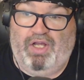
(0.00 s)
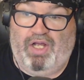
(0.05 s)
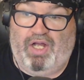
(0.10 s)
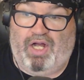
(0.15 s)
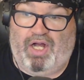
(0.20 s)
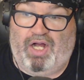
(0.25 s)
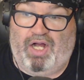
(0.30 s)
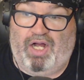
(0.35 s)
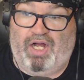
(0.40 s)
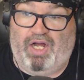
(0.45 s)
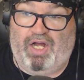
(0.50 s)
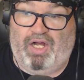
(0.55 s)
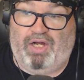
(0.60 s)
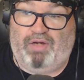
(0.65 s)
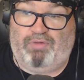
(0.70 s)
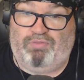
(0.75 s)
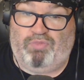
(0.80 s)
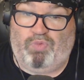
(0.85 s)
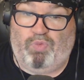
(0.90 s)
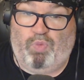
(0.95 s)

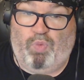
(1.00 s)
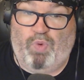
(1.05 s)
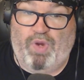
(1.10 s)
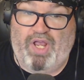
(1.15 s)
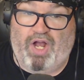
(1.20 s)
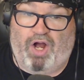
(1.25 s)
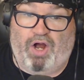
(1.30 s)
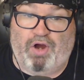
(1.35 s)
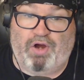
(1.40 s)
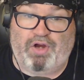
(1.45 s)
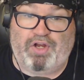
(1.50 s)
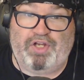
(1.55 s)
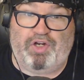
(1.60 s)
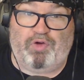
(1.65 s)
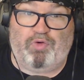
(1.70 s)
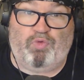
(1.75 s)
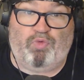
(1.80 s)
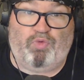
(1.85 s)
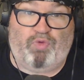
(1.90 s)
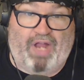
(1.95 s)
Um, we are going to
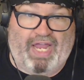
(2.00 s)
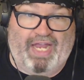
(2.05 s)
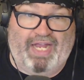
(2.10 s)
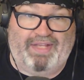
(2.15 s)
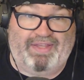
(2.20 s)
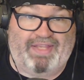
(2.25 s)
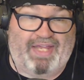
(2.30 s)
raid.